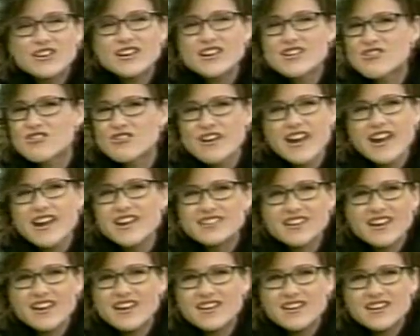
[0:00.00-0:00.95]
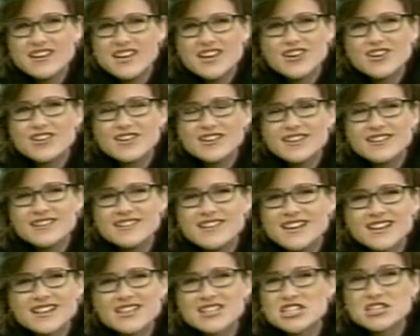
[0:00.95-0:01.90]
gray day here in
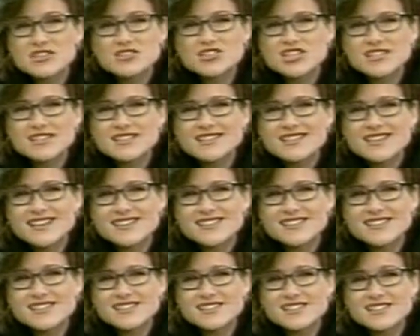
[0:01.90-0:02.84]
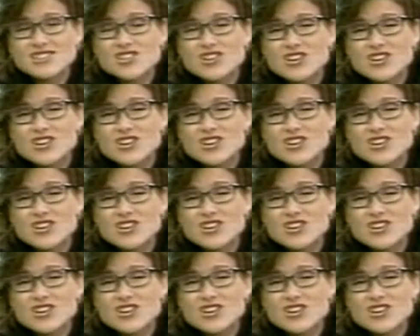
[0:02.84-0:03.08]
Nacogdoches, Texas. Stark